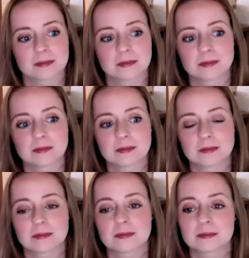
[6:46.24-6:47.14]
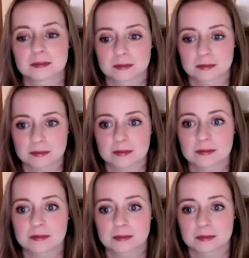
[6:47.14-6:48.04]

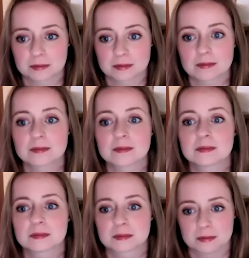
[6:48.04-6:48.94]
The person shown says nothing.